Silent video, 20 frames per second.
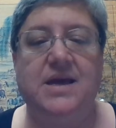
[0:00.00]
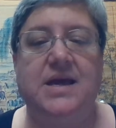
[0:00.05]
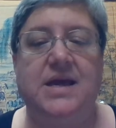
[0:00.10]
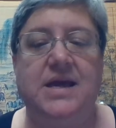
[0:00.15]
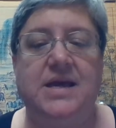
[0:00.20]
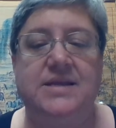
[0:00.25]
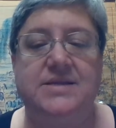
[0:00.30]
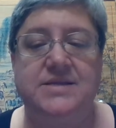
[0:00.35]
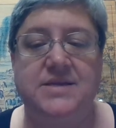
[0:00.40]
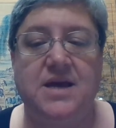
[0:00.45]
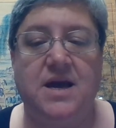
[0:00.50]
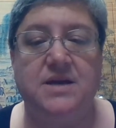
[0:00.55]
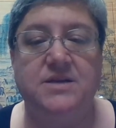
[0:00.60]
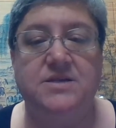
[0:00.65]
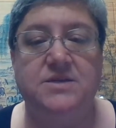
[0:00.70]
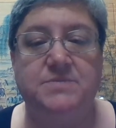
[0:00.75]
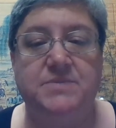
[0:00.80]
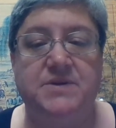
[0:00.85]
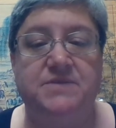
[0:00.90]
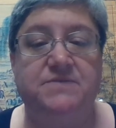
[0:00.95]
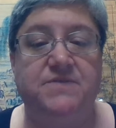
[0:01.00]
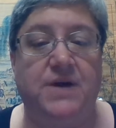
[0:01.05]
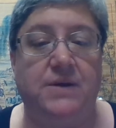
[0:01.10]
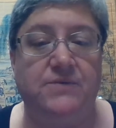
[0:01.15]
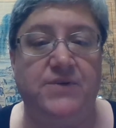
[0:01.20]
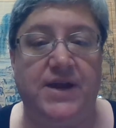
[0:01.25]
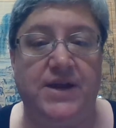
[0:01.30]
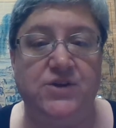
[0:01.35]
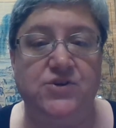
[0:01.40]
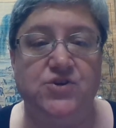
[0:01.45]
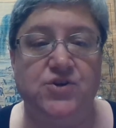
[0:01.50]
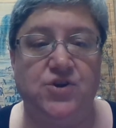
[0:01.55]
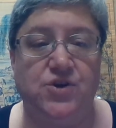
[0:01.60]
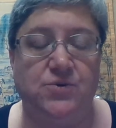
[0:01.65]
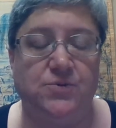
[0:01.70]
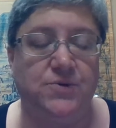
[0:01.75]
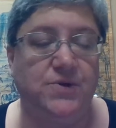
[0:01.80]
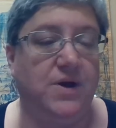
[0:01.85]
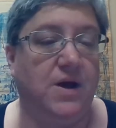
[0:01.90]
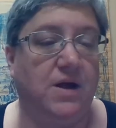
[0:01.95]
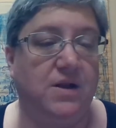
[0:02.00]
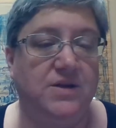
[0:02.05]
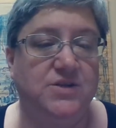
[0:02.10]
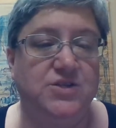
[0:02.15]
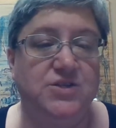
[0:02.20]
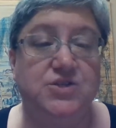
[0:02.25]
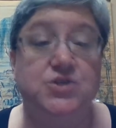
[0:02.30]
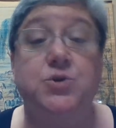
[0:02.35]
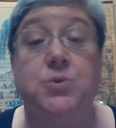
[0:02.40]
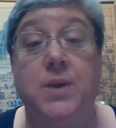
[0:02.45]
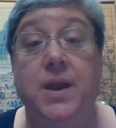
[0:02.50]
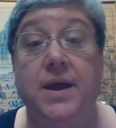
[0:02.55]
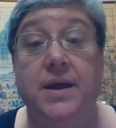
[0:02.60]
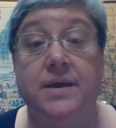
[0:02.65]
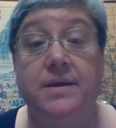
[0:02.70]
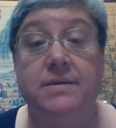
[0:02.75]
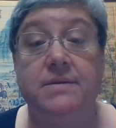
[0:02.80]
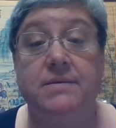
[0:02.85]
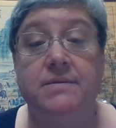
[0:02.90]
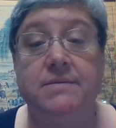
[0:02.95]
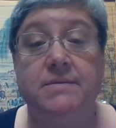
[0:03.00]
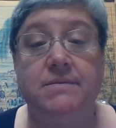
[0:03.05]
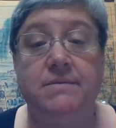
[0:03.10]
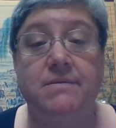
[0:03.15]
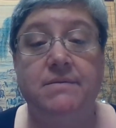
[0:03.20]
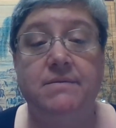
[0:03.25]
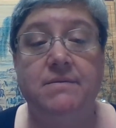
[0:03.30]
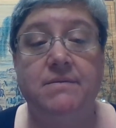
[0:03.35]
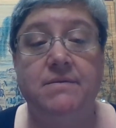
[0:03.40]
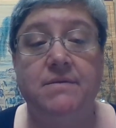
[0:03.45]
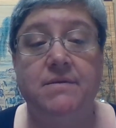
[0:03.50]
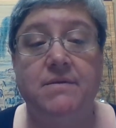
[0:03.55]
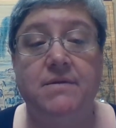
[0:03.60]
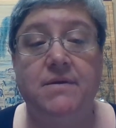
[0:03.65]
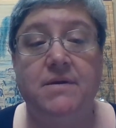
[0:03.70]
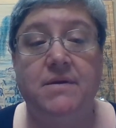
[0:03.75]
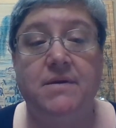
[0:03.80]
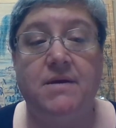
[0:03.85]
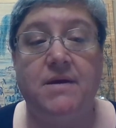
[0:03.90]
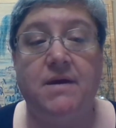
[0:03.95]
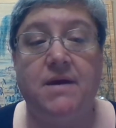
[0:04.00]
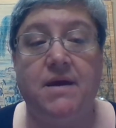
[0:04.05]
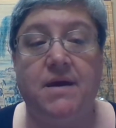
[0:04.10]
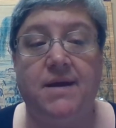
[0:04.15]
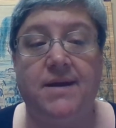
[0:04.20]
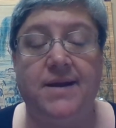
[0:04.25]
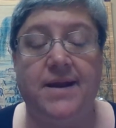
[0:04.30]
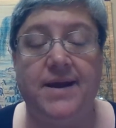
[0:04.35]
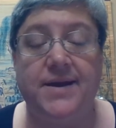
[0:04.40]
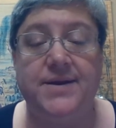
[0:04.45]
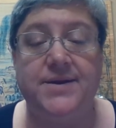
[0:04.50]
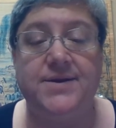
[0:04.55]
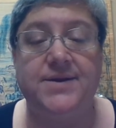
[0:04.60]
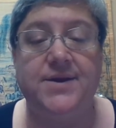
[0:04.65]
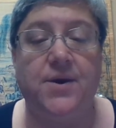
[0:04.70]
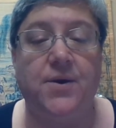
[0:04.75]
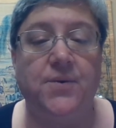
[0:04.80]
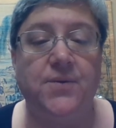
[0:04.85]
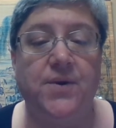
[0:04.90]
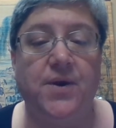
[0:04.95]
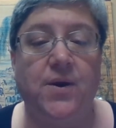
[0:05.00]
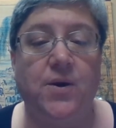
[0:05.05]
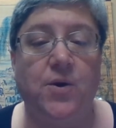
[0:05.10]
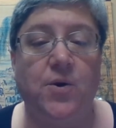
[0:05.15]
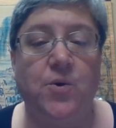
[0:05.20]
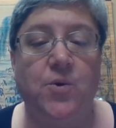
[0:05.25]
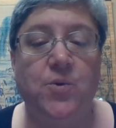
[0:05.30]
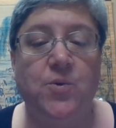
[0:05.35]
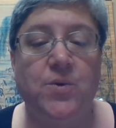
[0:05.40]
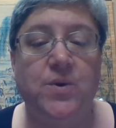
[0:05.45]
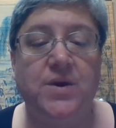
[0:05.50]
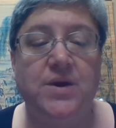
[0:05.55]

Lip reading: It's got to be foundational. College is too late. And I don't know